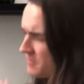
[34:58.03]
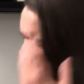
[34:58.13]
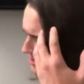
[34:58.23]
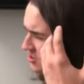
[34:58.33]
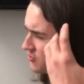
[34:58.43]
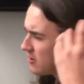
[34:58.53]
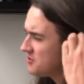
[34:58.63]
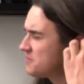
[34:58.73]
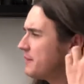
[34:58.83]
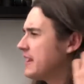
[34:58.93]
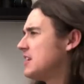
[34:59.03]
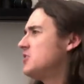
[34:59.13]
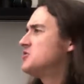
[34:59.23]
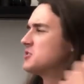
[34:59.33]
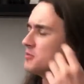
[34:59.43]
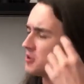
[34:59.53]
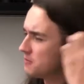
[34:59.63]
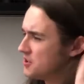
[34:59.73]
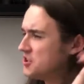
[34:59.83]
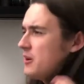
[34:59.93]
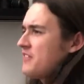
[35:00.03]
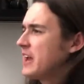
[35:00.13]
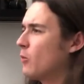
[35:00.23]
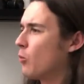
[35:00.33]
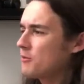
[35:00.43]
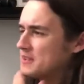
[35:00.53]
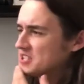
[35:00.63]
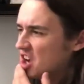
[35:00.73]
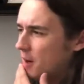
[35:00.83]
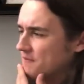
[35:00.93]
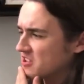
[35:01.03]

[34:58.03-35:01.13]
The struggles of being a YouTuber. You don't even get workman's comp for